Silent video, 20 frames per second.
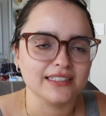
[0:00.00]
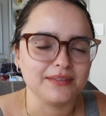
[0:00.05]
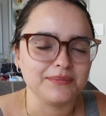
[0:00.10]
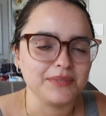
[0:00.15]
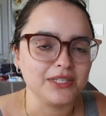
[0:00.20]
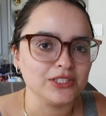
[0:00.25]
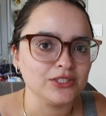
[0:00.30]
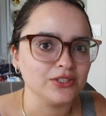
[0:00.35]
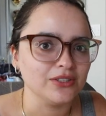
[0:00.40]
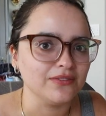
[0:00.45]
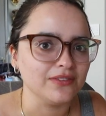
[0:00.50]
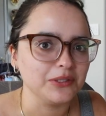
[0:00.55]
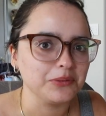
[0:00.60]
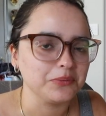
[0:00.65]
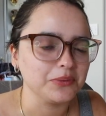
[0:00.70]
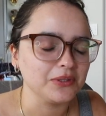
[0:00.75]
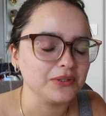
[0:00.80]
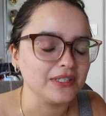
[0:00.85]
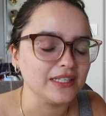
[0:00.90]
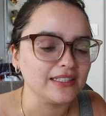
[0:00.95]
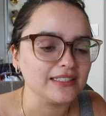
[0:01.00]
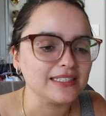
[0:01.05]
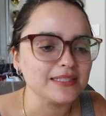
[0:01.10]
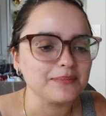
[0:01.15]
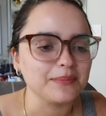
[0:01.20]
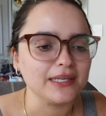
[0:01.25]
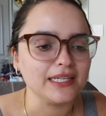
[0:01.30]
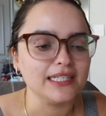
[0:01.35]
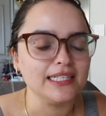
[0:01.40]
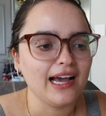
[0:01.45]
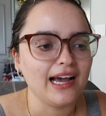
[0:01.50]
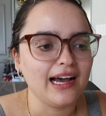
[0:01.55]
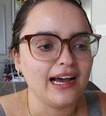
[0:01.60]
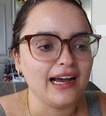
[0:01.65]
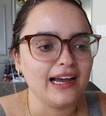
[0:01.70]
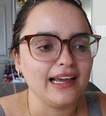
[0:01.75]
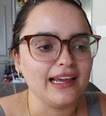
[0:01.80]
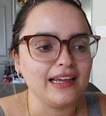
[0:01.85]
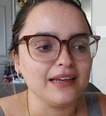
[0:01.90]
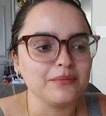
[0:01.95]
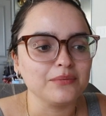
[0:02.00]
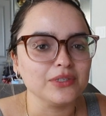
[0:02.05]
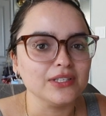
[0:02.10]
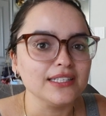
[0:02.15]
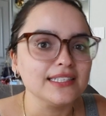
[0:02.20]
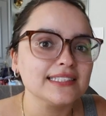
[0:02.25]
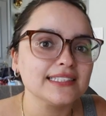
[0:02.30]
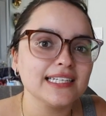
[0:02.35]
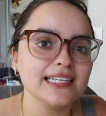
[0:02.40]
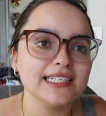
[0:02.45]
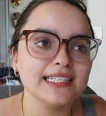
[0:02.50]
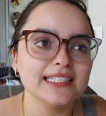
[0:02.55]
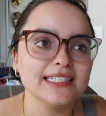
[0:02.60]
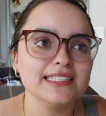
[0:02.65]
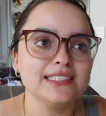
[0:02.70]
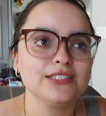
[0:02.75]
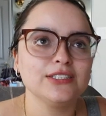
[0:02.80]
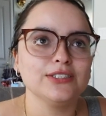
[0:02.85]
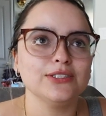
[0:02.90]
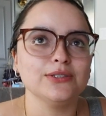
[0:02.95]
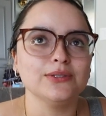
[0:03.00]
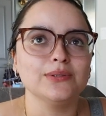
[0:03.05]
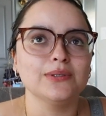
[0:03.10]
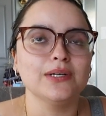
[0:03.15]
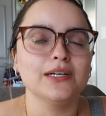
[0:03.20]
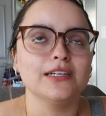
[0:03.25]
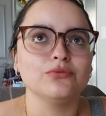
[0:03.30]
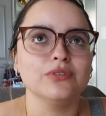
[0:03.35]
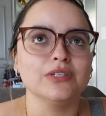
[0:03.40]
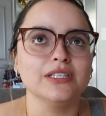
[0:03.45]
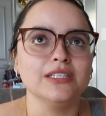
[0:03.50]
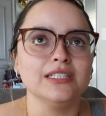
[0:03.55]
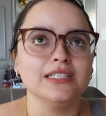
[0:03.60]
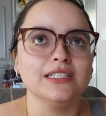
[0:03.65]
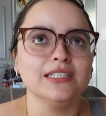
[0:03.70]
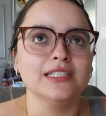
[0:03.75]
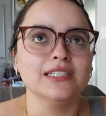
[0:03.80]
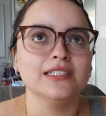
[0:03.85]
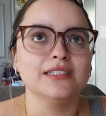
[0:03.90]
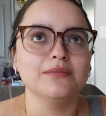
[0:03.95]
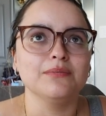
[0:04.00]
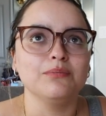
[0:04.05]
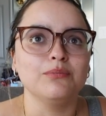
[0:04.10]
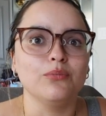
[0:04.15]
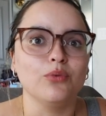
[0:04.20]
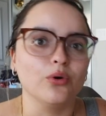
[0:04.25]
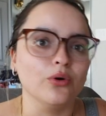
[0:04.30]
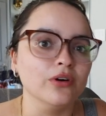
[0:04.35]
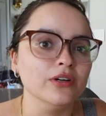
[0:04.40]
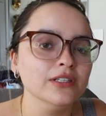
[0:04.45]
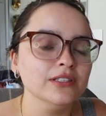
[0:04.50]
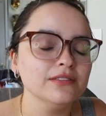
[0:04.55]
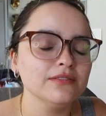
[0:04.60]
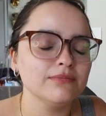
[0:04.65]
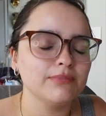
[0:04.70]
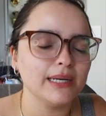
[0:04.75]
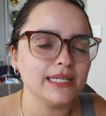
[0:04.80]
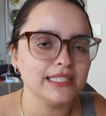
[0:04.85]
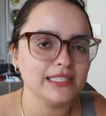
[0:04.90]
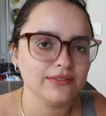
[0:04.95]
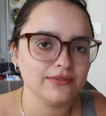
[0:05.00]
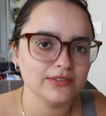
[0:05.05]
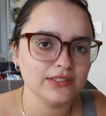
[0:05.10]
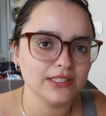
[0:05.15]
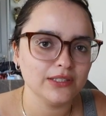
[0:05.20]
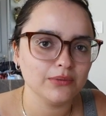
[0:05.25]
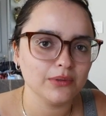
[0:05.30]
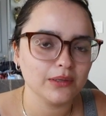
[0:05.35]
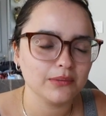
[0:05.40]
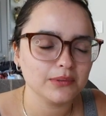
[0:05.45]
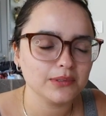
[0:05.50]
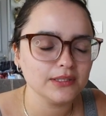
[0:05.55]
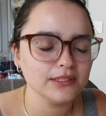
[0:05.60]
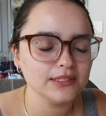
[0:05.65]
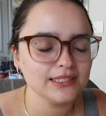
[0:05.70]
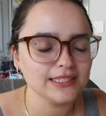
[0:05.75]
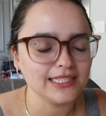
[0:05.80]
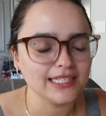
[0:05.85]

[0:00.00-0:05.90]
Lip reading: I'm not sure of their pronouns, but I am really excited to read more by Tiffany Roberts,